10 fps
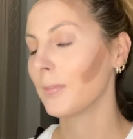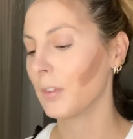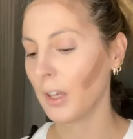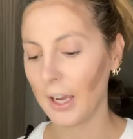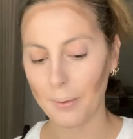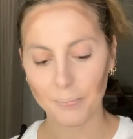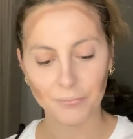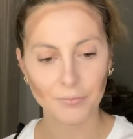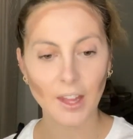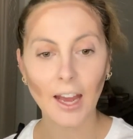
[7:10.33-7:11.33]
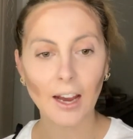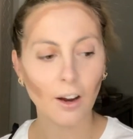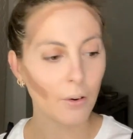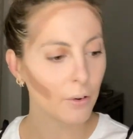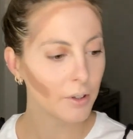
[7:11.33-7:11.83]
Okay,
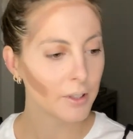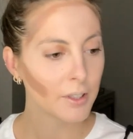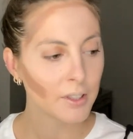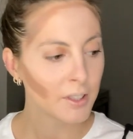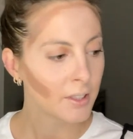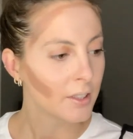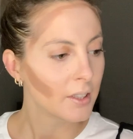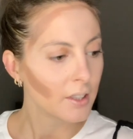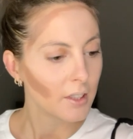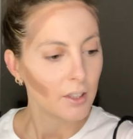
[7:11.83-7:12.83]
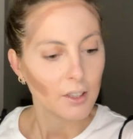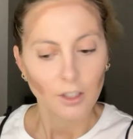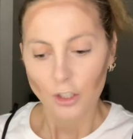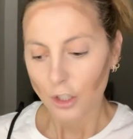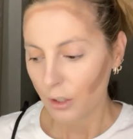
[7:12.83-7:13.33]
now,
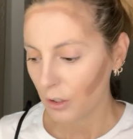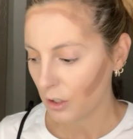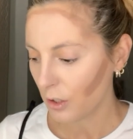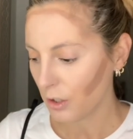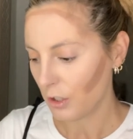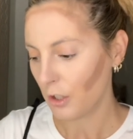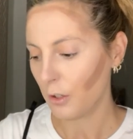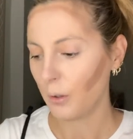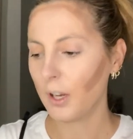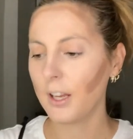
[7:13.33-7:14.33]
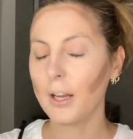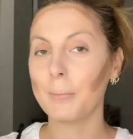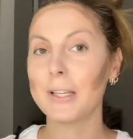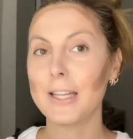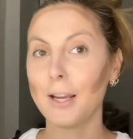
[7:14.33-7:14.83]
do, do, do, do. I'm
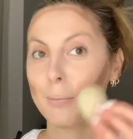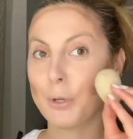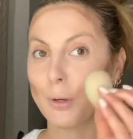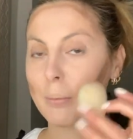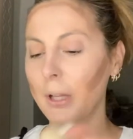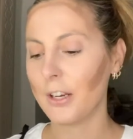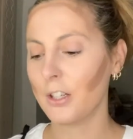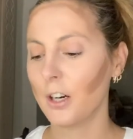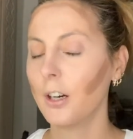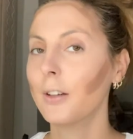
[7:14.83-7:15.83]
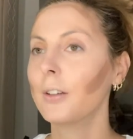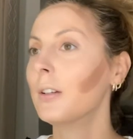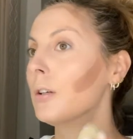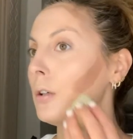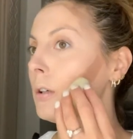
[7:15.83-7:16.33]
gonna take a beauty blender
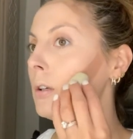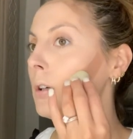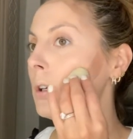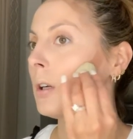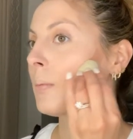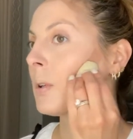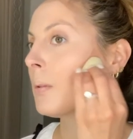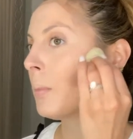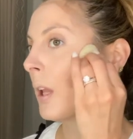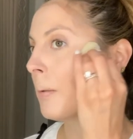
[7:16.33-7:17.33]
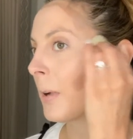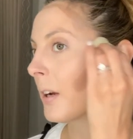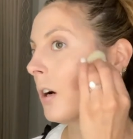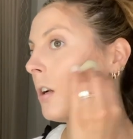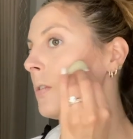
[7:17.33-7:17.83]
and I'm gonna blend my
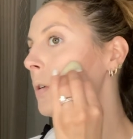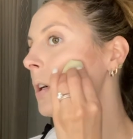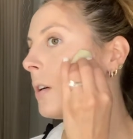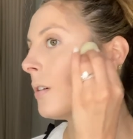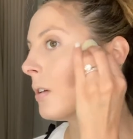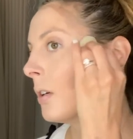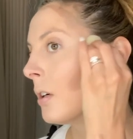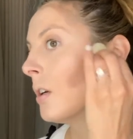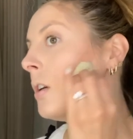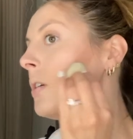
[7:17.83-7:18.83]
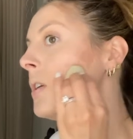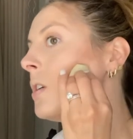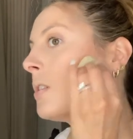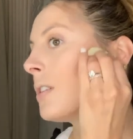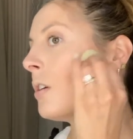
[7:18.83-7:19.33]
contour.
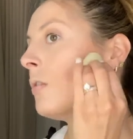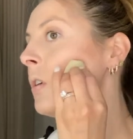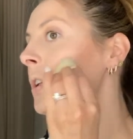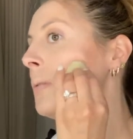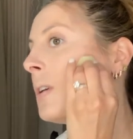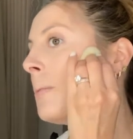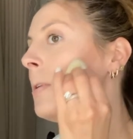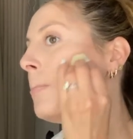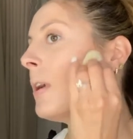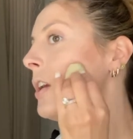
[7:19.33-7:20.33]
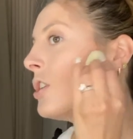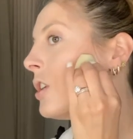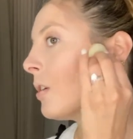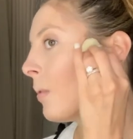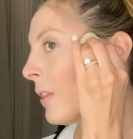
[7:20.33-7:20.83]
So you really wanna be
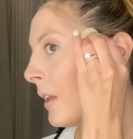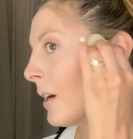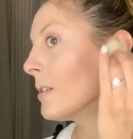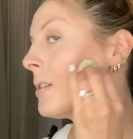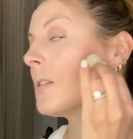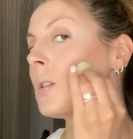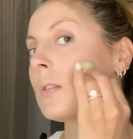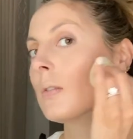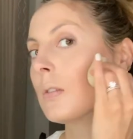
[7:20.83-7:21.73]
patient with this.